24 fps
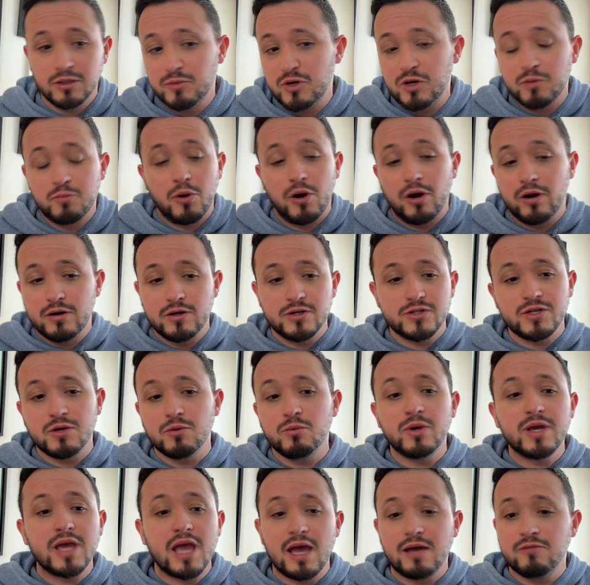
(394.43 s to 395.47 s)
limited partners that
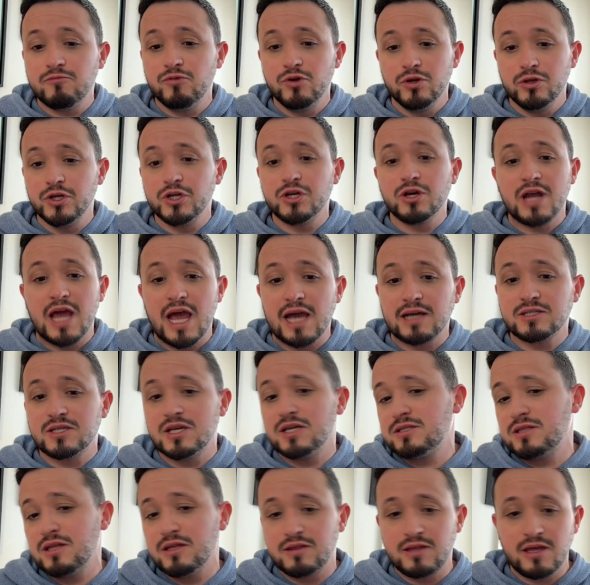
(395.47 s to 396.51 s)
we had really good
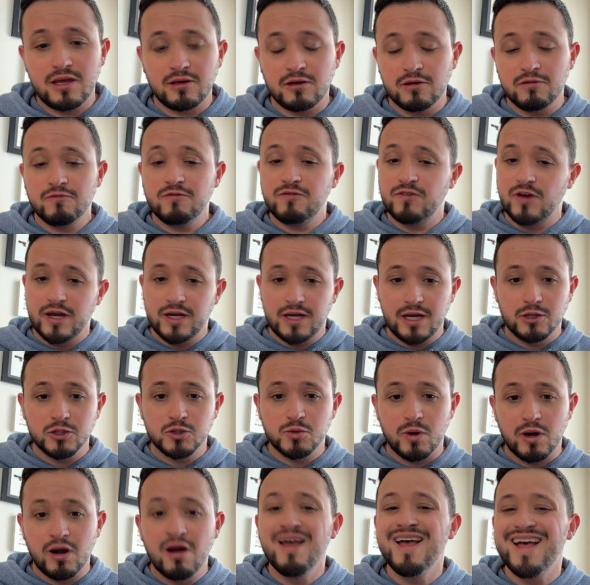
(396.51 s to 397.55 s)
access that they couldn't find
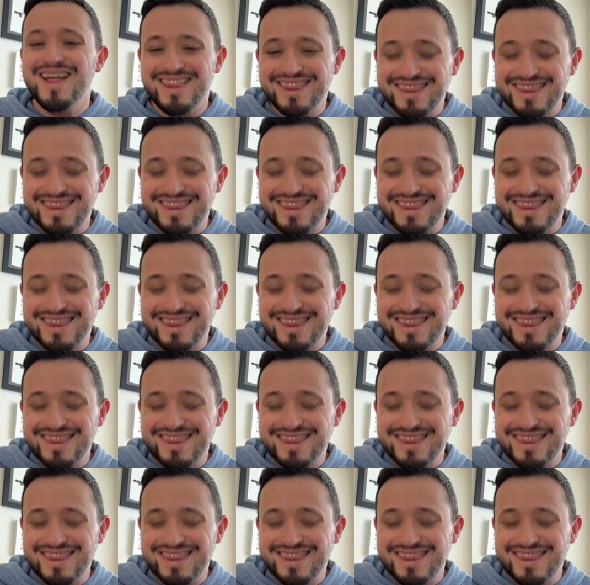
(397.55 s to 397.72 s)
elsewhere.